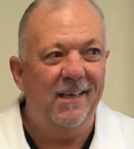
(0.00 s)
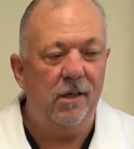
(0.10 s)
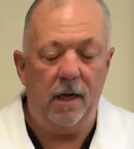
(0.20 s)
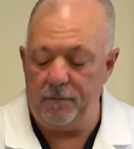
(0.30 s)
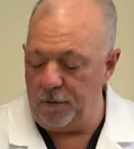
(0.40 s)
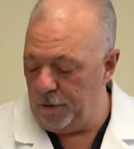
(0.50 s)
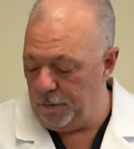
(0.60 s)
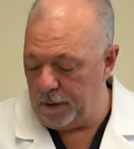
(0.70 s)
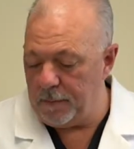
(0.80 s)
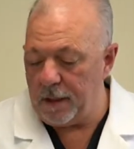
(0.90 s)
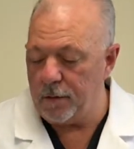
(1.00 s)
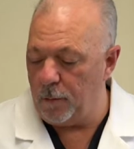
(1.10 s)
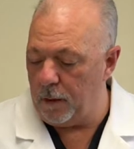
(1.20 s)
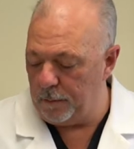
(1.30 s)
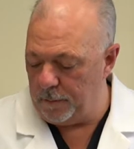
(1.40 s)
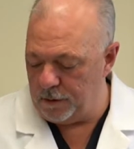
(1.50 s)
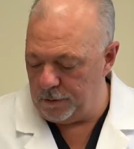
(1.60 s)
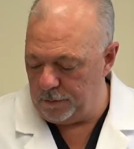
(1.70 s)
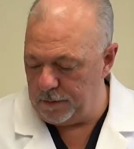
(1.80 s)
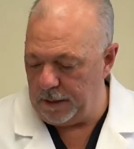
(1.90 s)
Good afternoon, I'm Dr. Robert
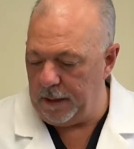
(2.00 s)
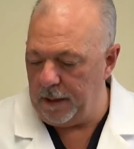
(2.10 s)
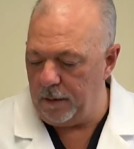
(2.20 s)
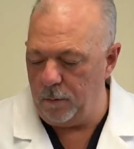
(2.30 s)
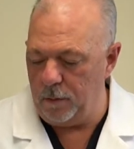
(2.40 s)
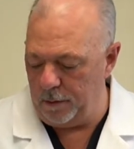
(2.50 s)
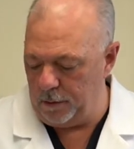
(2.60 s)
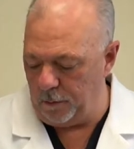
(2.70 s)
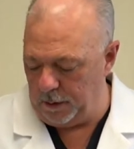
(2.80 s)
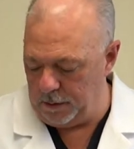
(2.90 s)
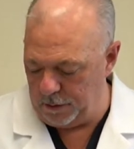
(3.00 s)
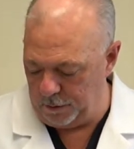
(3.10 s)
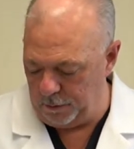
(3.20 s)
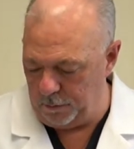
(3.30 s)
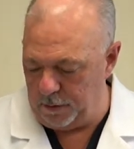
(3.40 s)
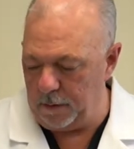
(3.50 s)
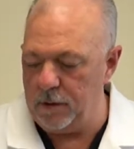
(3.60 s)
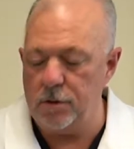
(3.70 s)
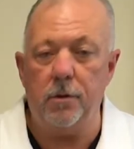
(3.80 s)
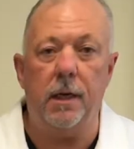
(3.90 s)
Mitchell. Today we're going to
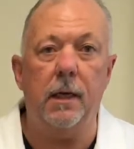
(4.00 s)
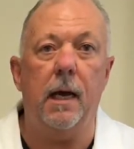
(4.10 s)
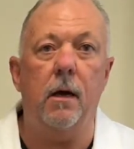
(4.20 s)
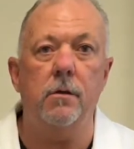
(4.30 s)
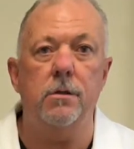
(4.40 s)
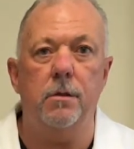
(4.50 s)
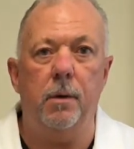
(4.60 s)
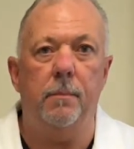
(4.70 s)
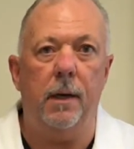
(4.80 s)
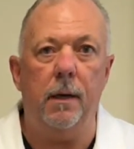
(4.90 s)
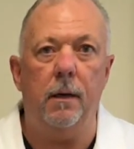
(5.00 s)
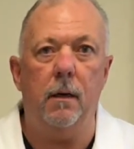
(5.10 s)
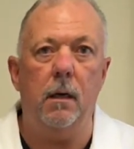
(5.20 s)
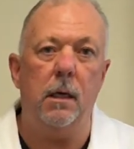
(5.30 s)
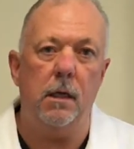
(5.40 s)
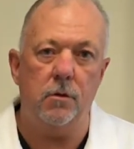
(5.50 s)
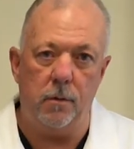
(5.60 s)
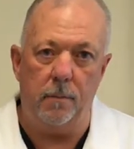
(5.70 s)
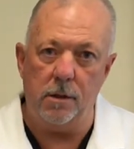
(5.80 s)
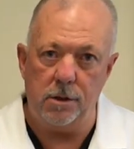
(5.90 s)
demonstrate how to prepare an
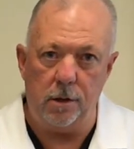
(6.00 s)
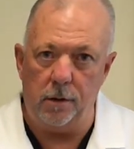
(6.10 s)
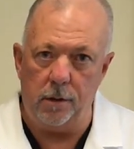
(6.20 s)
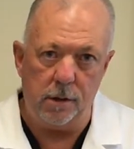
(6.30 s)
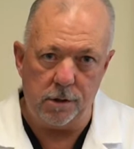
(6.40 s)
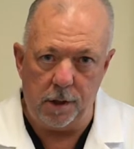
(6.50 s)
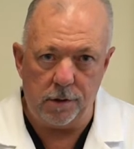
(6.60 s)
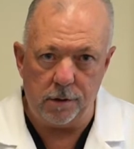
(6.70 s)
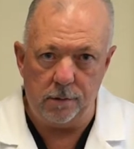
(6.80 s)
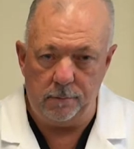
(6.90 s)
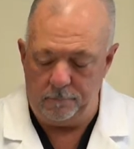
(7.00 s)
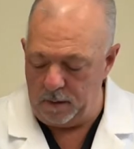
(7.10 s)
intramuscular injection.